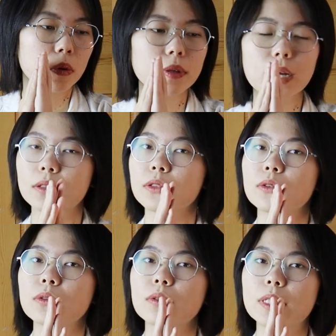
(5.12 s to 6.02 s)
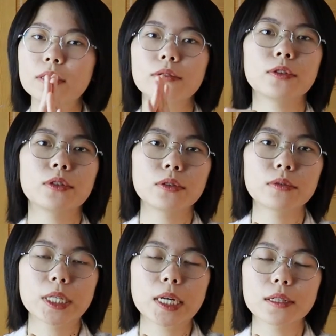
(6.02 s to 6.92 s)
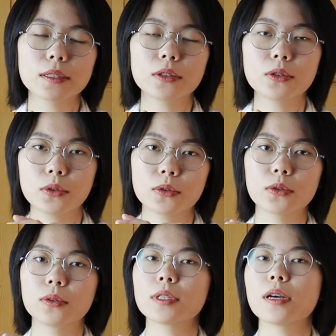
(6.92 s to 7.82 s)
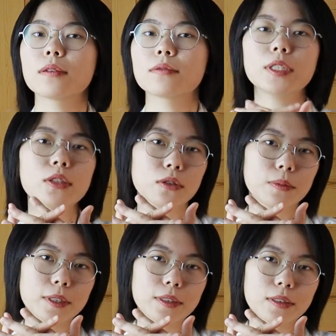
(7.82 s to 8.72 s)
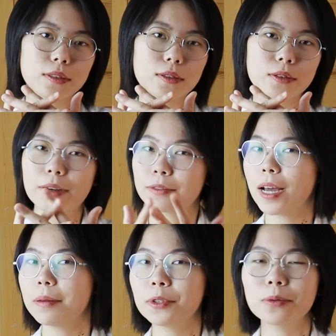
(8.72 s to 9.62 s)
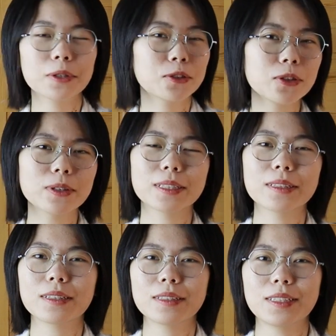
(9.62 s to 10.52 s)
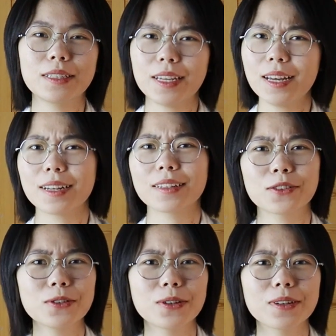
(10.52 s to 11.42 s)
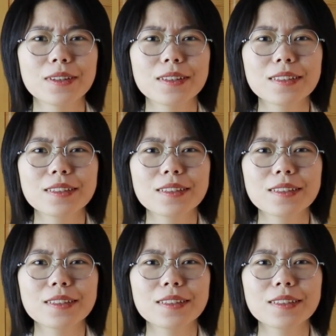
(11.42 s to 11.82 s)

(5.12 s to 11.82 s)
we would like to interview you regarding your thoughts on VTubers. Do you have time? Do you want to join? And I say, yeah, sure.